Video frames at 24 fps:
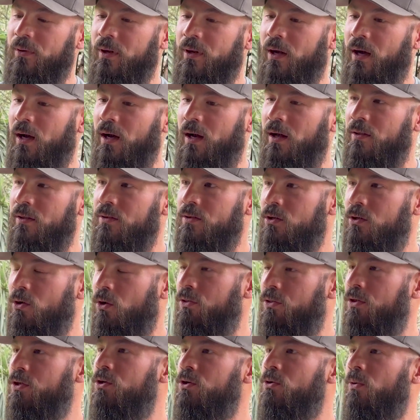
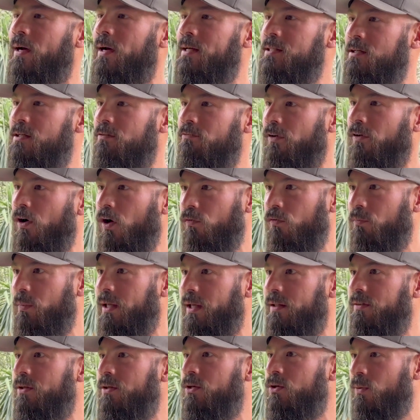the U.S. involvement
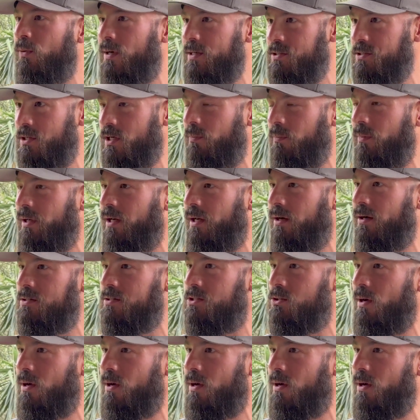and the U.S. coming here? So